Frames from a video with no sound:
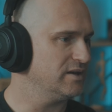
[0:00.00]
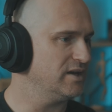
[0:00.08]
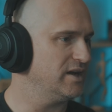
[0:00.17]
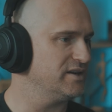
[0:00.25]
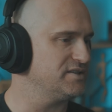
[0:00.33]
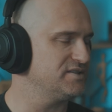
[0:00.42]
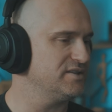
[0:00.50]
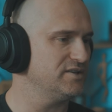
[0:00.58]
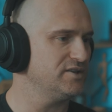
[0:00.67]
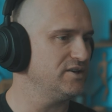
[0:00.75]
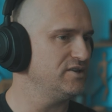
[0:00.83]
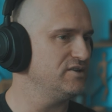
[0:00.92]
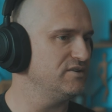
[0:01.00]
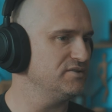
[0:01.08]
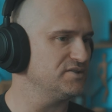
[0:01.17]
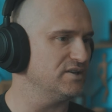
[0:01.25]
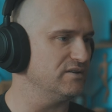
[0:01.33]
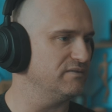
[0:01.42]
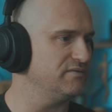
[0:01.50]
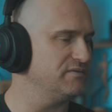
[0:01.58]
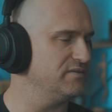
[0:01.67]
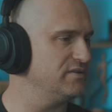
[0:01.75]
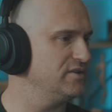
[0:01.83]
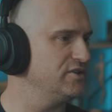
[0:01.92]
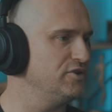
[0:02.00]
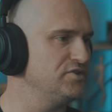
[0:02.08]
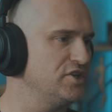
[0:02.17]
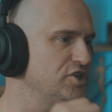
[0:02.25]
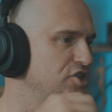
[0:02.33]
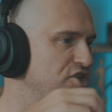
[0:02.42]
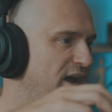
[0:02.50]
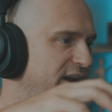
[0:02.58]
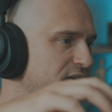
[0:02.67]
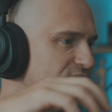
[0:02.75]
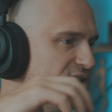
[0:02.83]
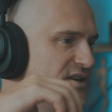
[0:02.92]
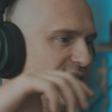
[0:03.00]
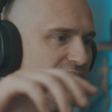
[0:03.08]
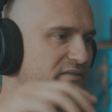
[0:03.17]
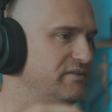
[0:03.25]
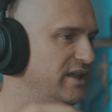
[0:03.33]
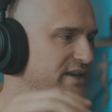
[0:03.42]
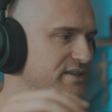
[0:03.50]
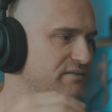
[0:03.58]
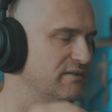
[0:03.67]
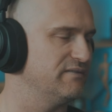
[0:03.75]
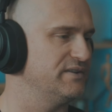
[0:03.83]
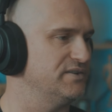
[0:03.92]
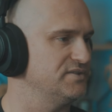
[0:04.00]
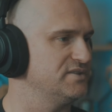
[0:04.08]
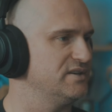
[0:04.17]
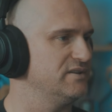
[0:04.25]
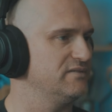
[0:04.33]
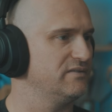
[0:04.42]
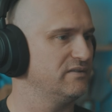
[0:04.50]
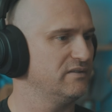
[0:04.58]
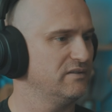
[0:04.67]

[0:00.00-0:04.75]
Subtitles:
gosh, such good use of using shadows in and out of light to reveal stuff.